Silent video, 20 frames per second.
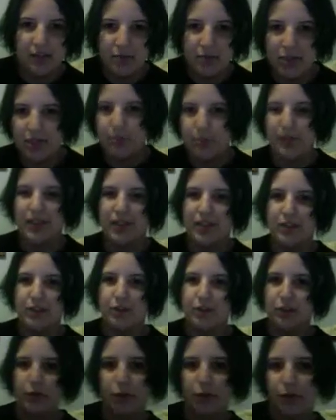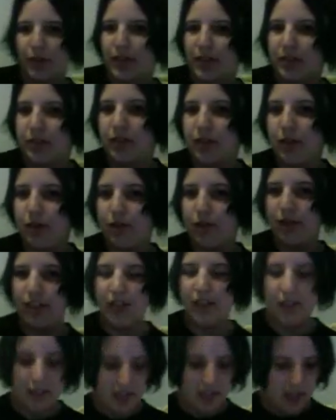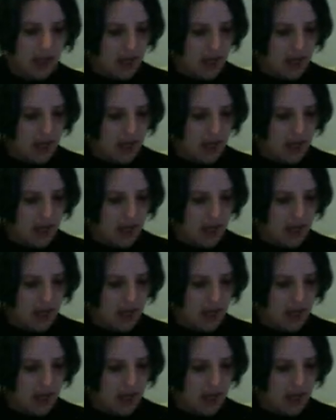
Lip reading: I'm just being critical of it.